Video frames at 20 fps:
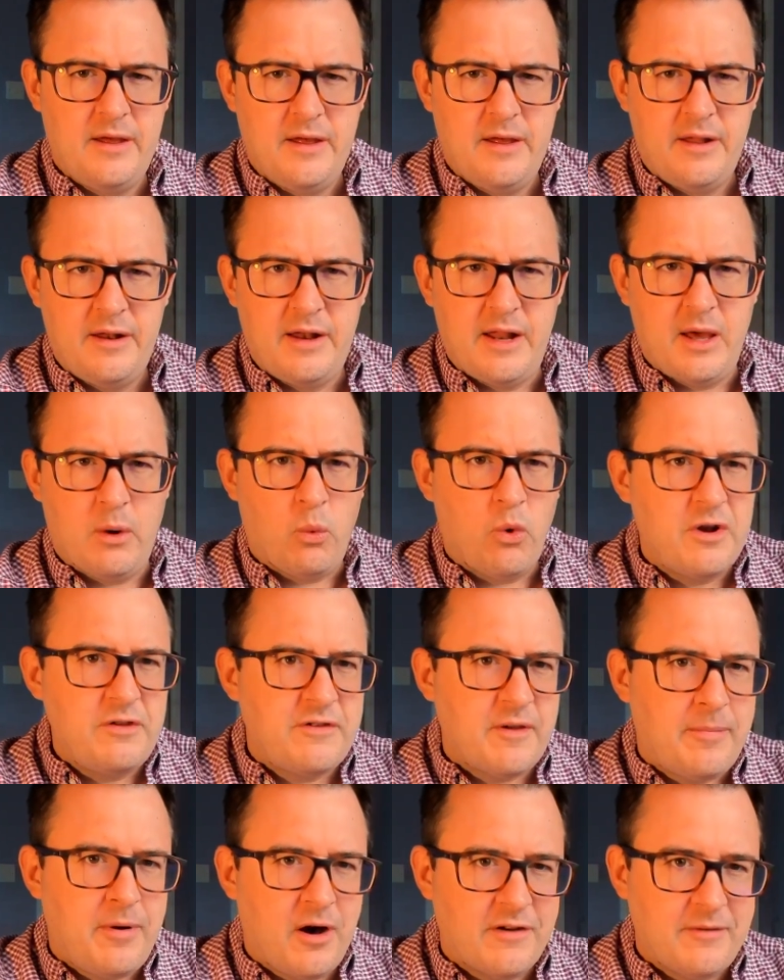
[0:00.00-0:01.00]
Now, what is
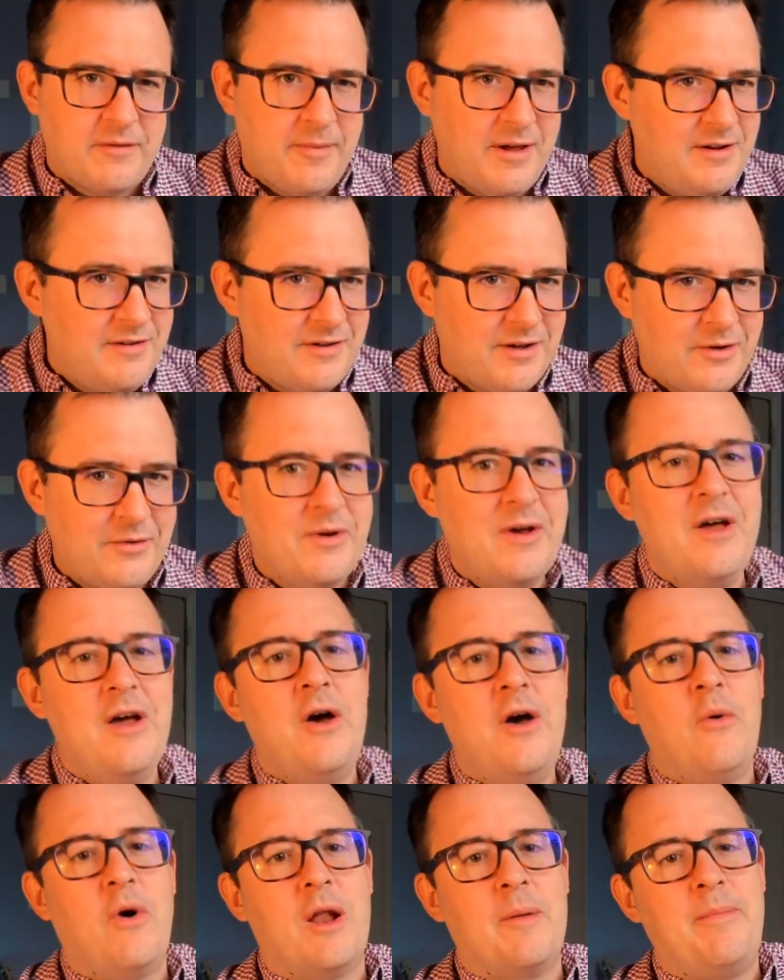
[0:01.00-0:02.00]
a partimento?
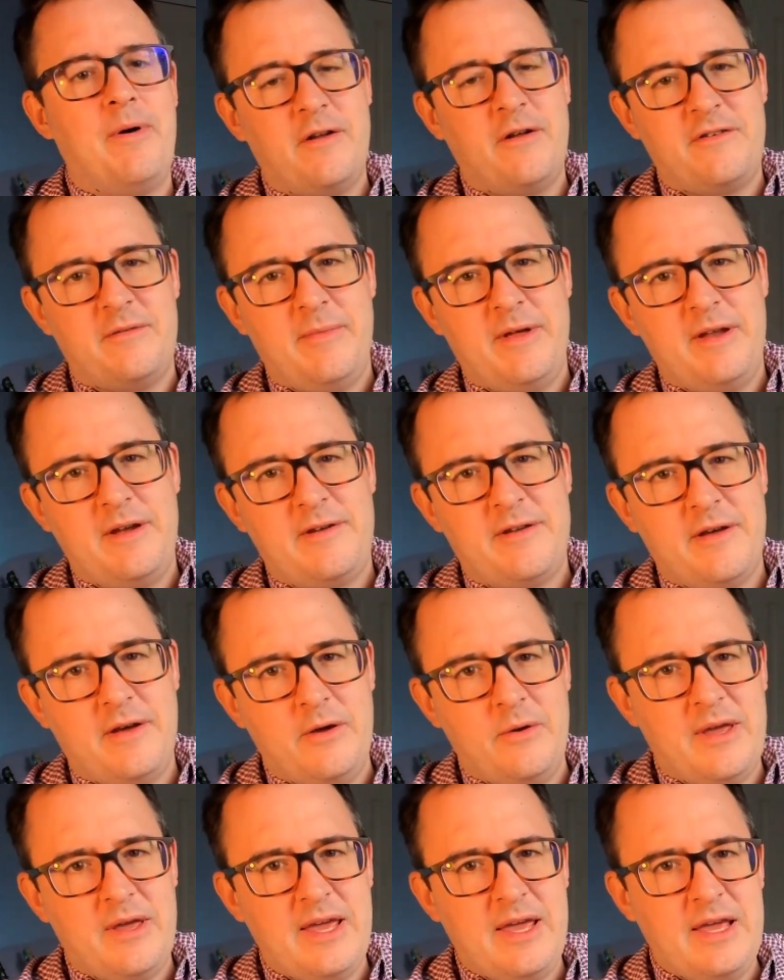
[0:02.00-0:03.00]
Well, a
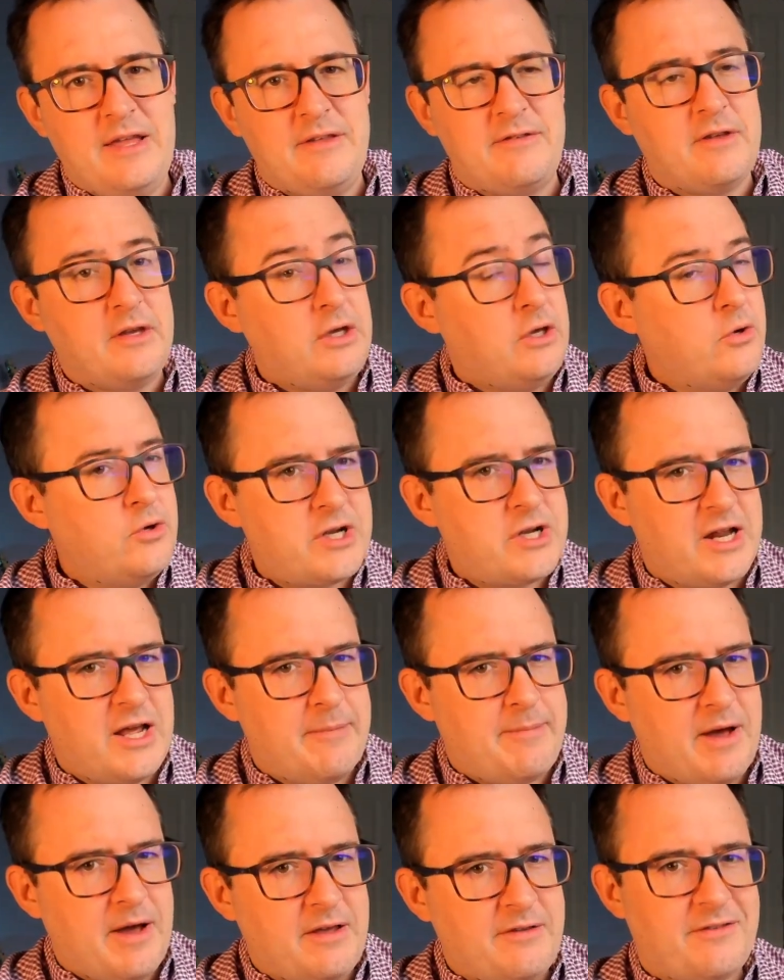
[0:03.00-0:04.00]
partimento is usually
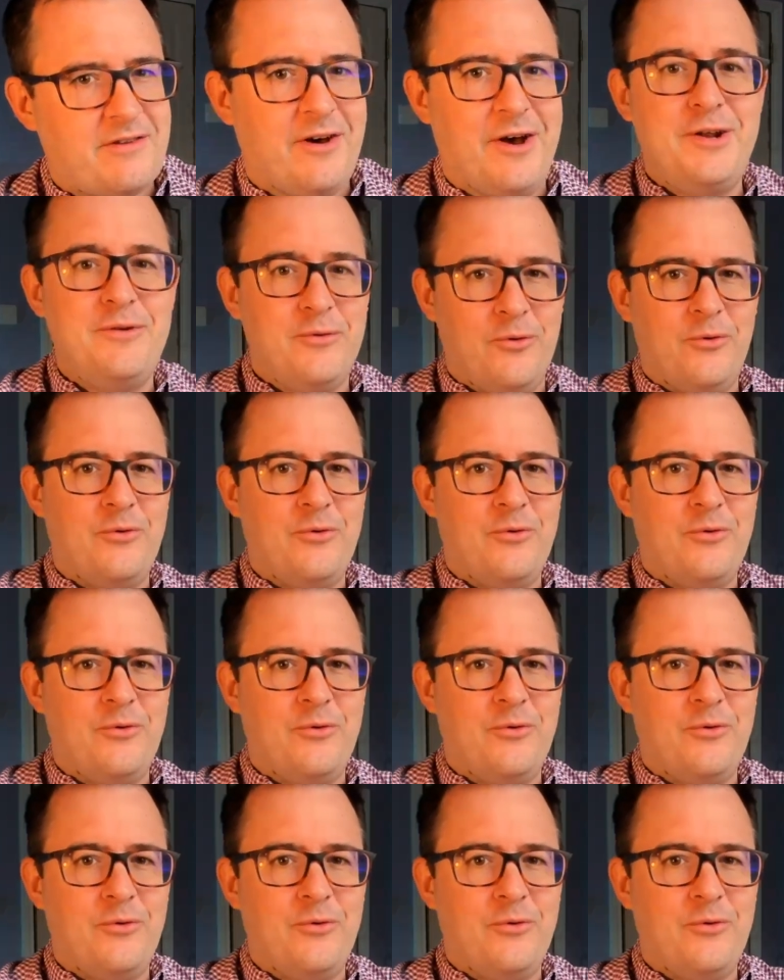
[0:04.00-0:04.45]
a bass line,